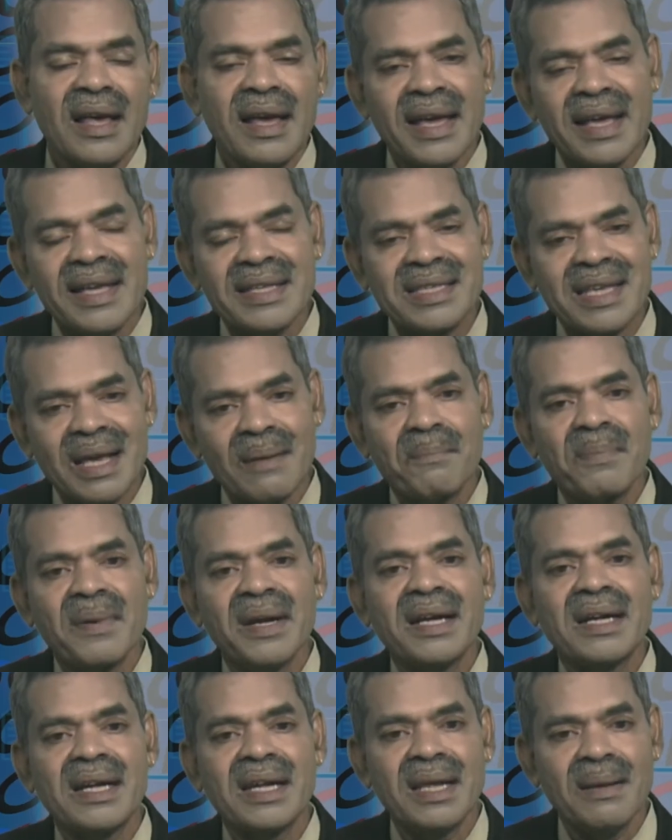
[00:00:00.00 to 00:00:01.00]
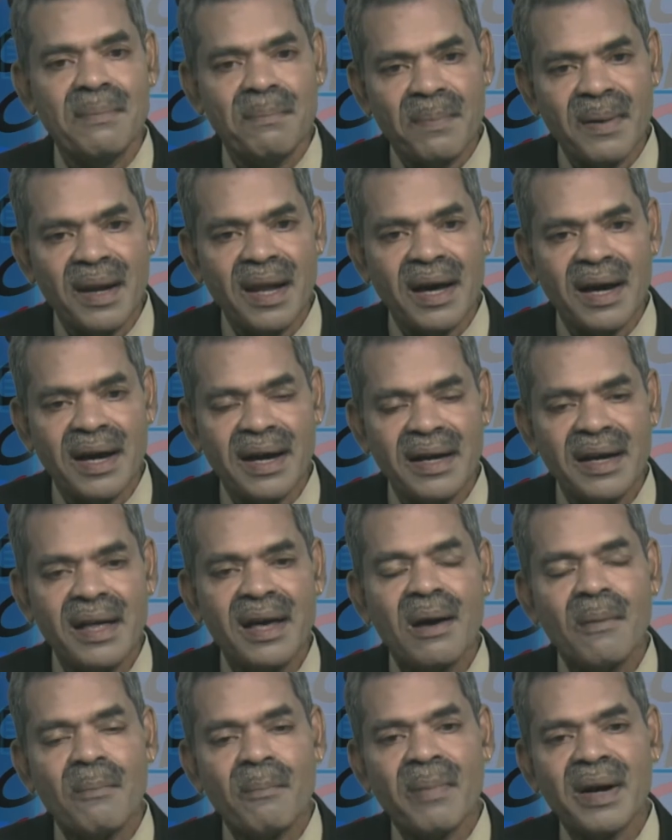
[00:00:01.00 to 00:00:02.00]
is completely blurred,
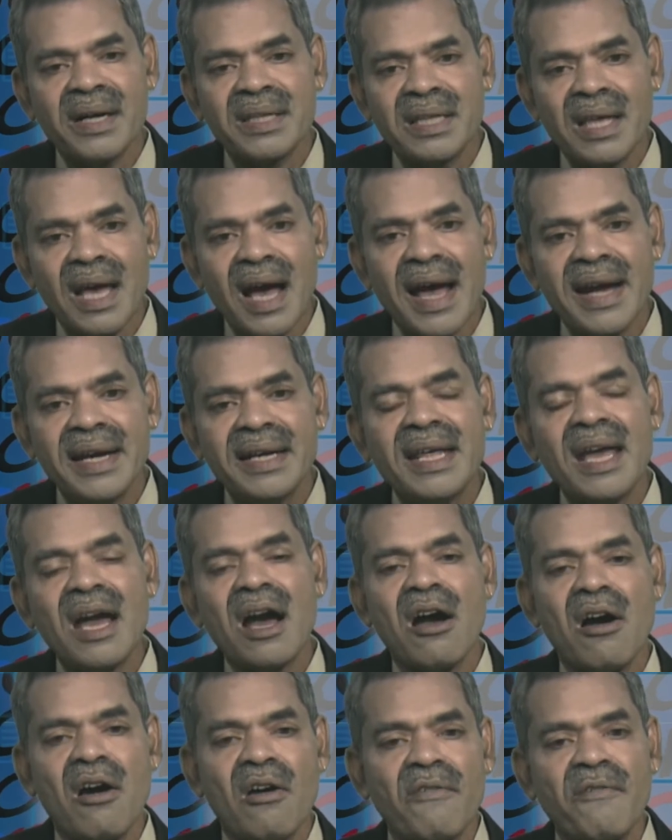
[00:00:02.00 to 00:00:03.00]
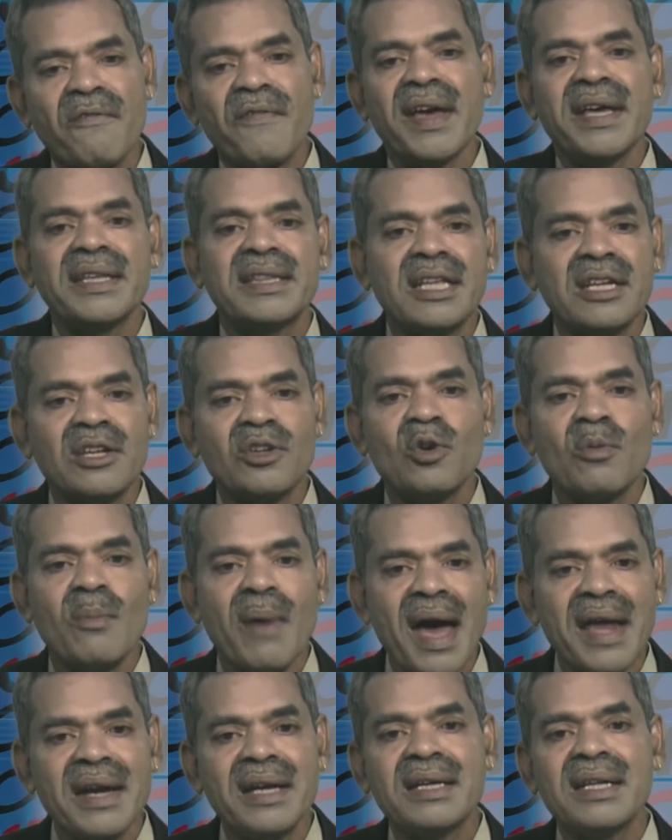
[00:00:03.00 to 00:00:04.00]
but the idea of faith in
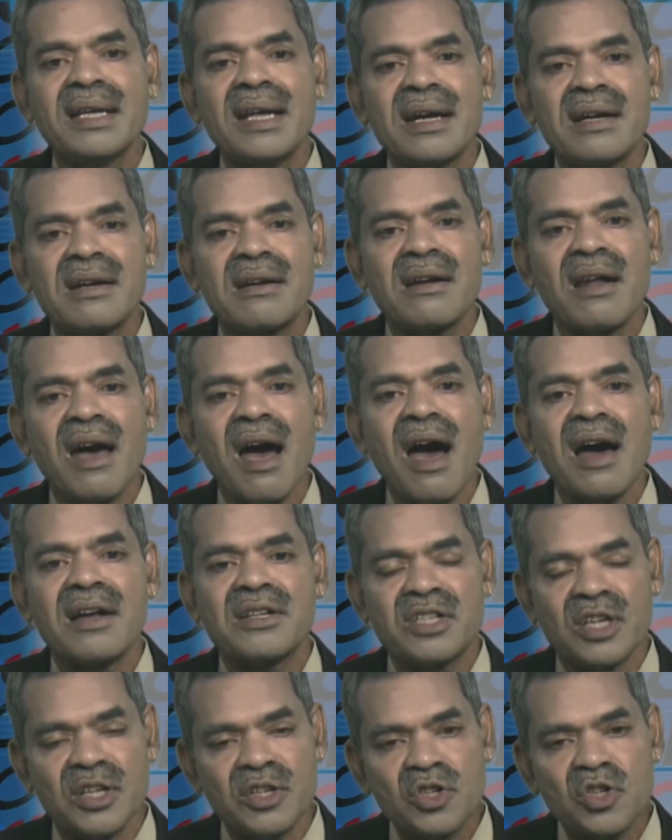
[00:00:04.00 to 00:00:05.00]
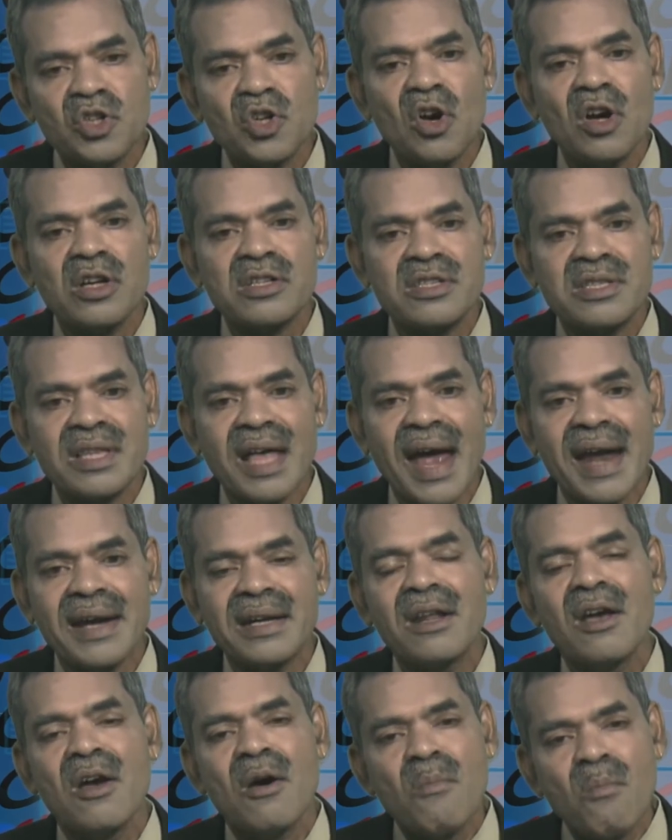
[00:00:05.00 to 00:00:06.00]
humanity at large ensures that
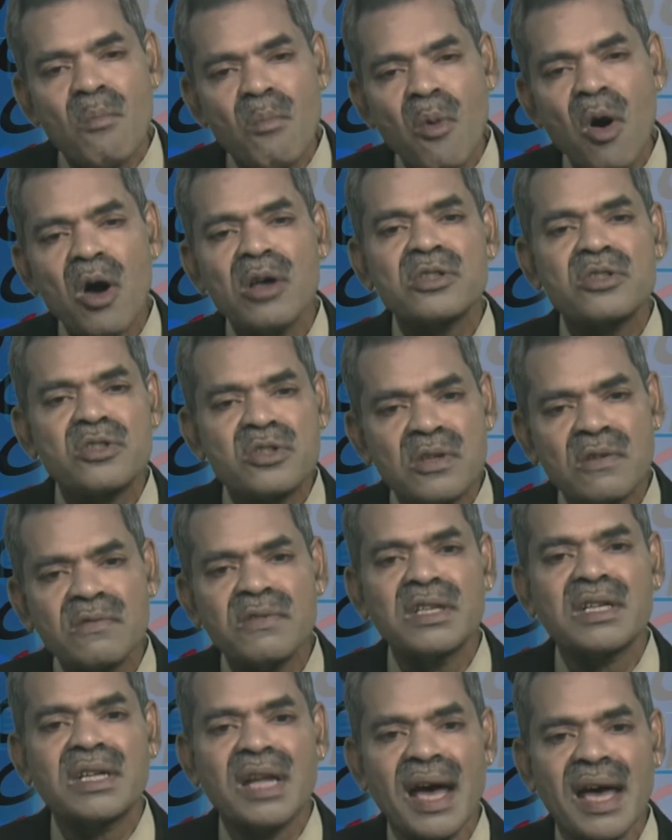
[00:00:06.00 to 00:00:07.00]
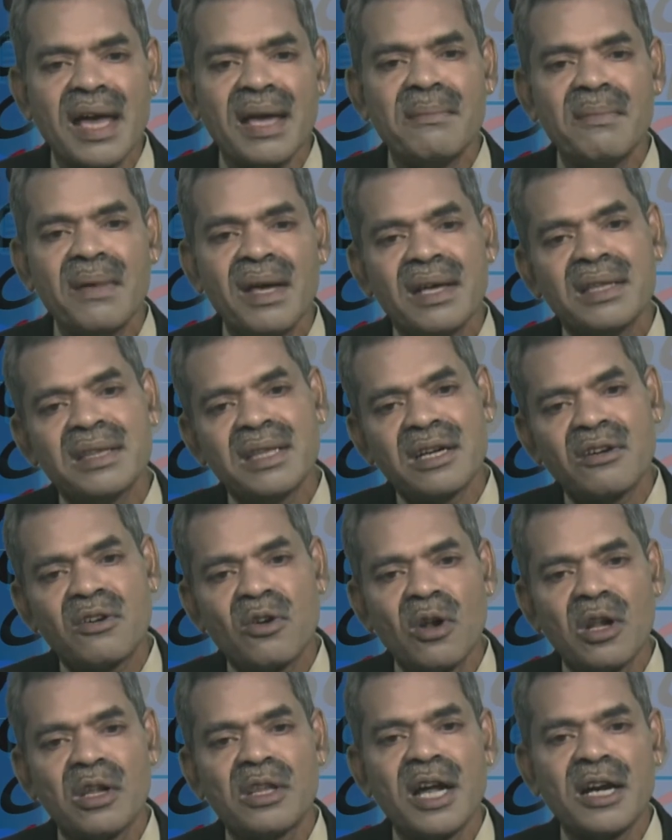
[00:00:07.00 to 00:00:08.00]
most of the time
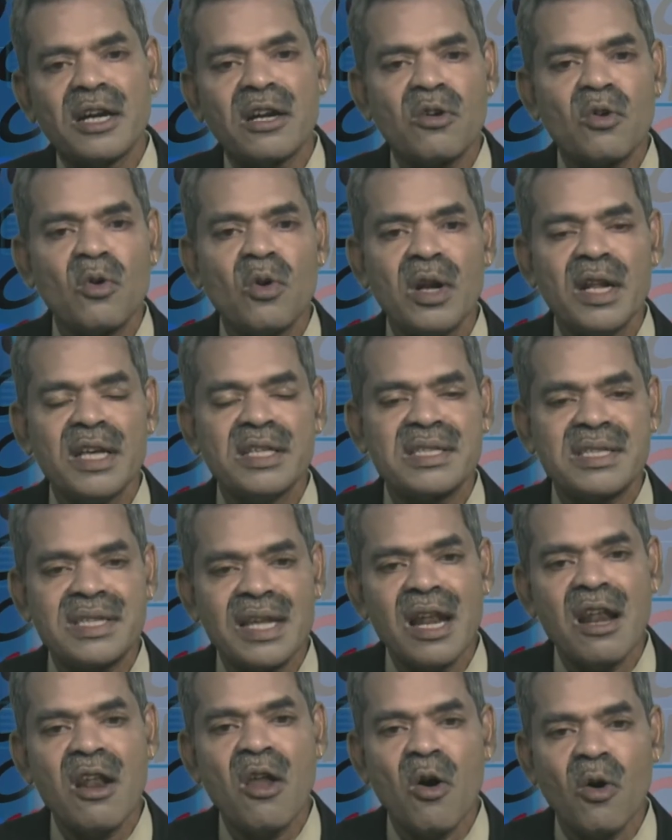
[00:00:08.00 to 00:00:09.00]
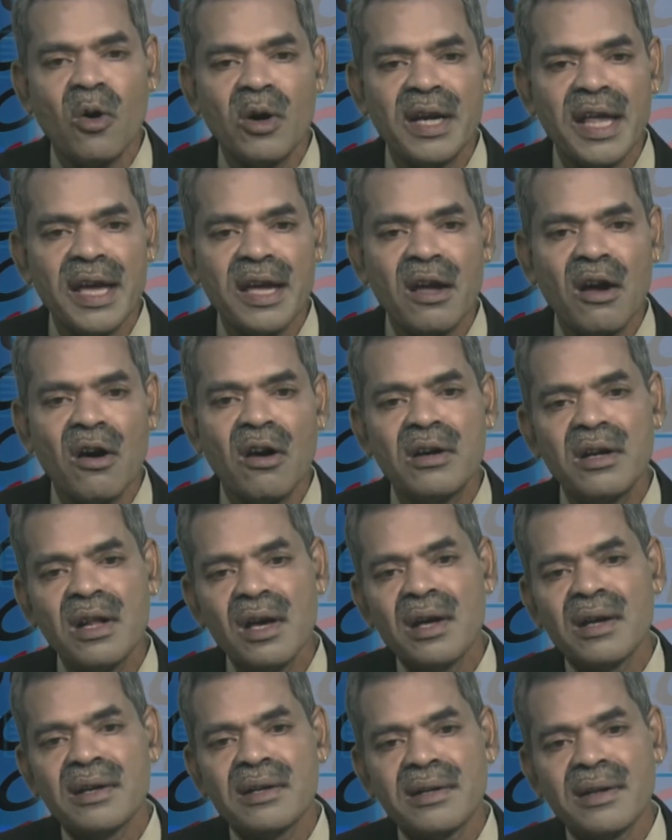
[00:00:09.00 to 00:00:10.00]
that rule is still holding good.
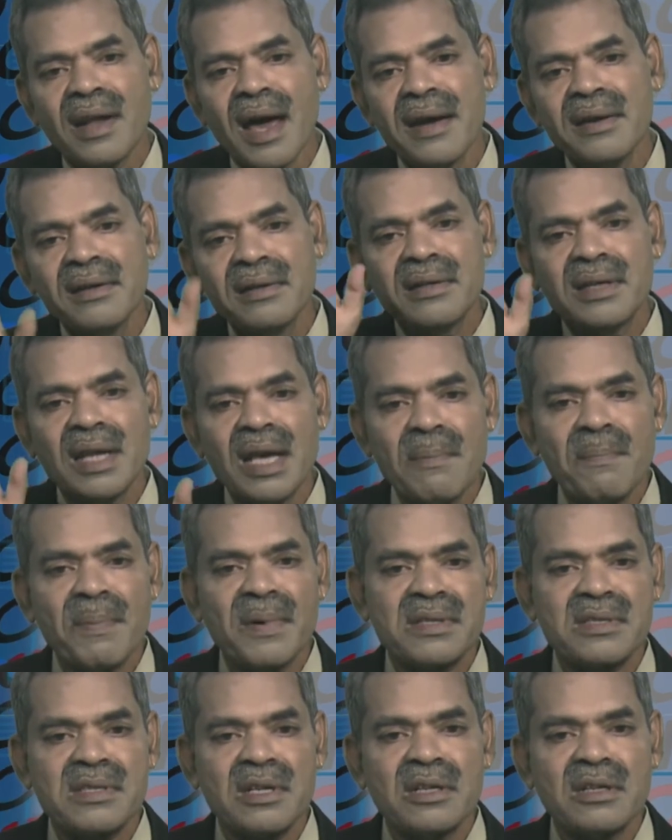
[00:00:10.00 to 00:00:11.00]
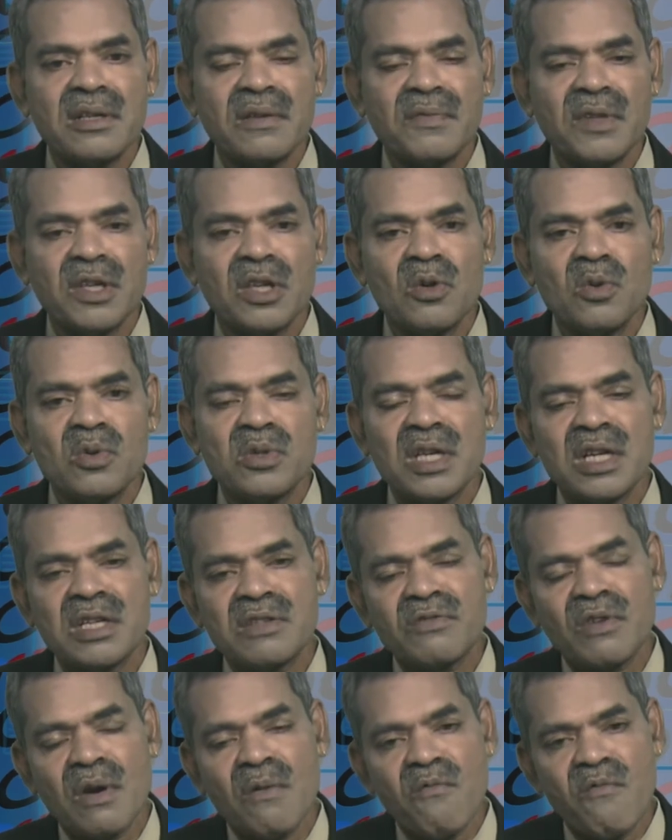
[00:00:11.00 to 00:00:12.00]
90% of the users
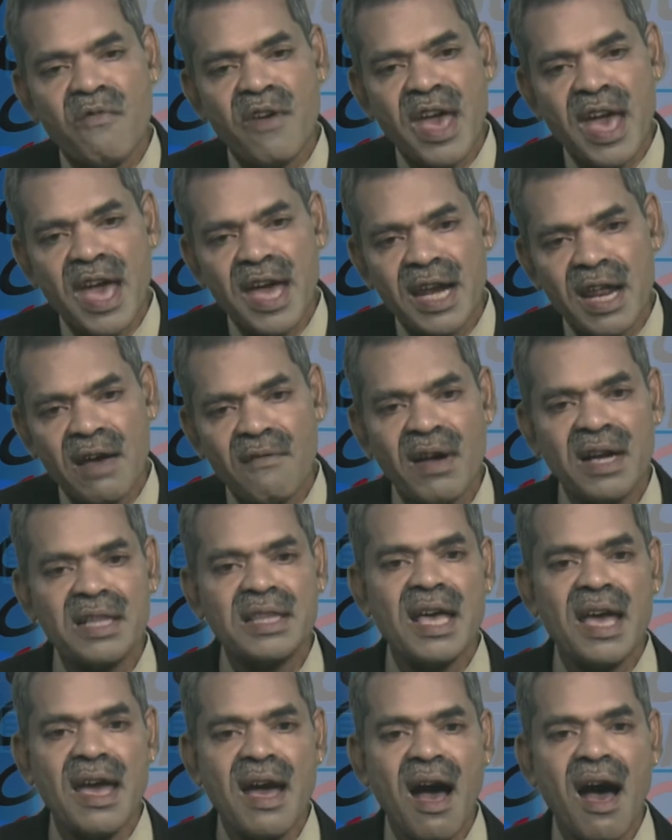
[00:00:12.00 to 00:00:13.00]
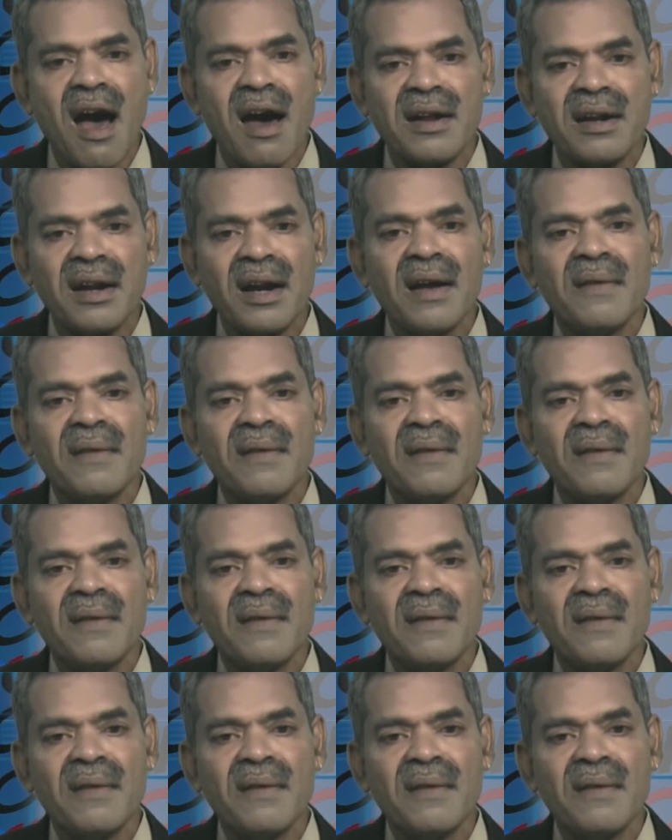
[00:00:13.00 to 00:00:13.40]
from wherever they are